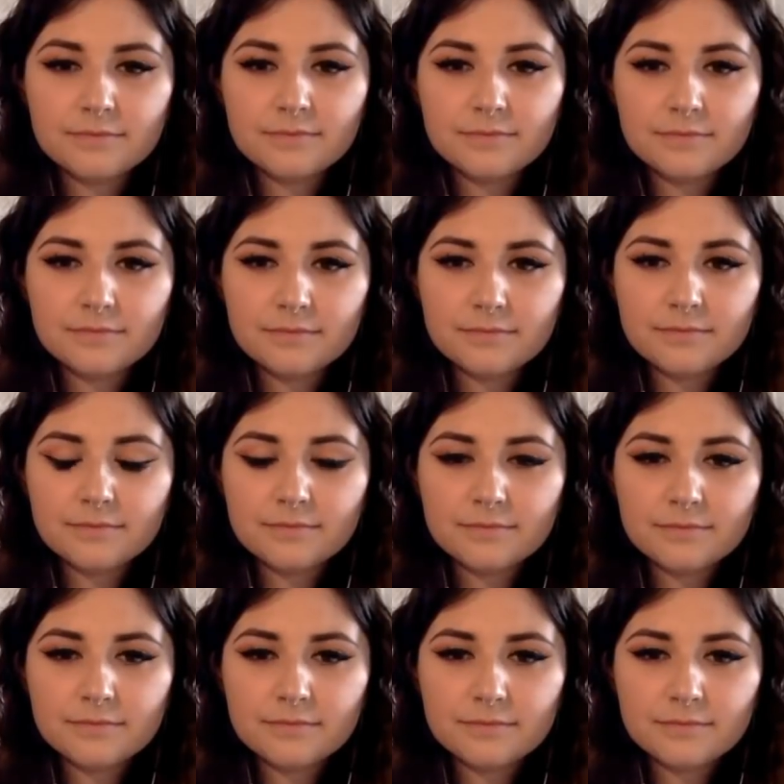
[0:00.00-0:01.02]

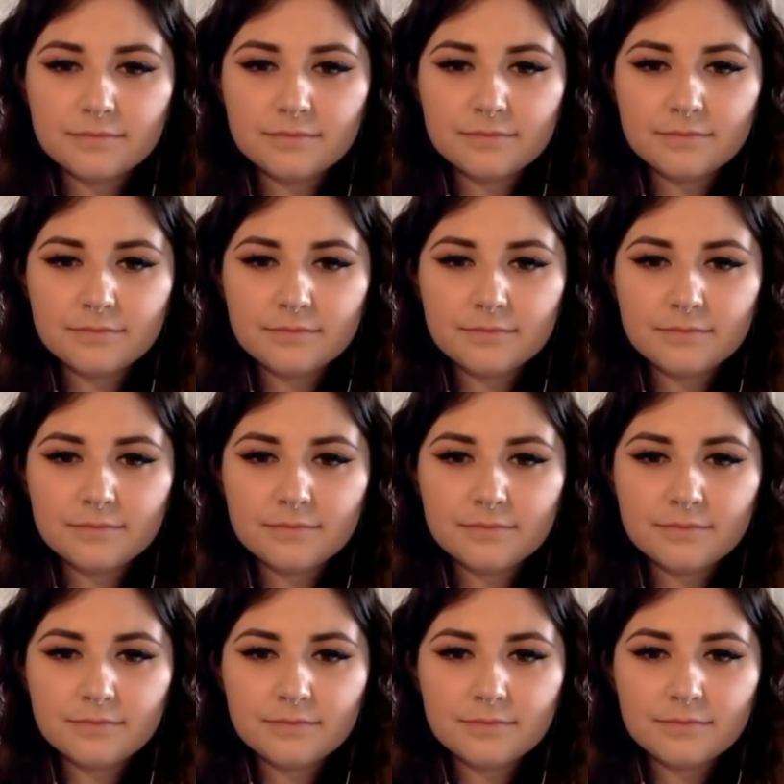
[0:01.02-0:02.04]

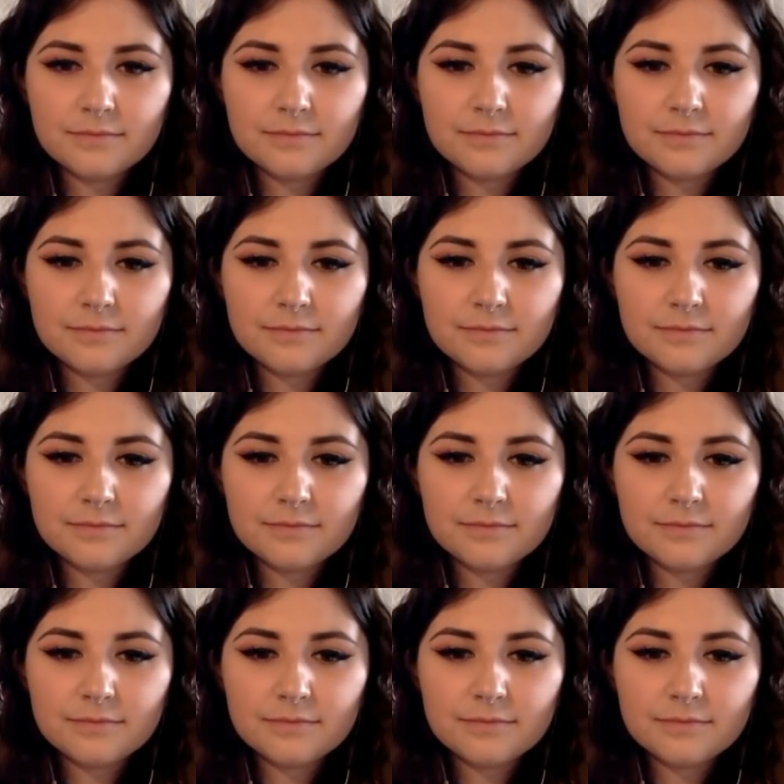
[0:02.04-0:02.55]
No words are spoken by the person on screen.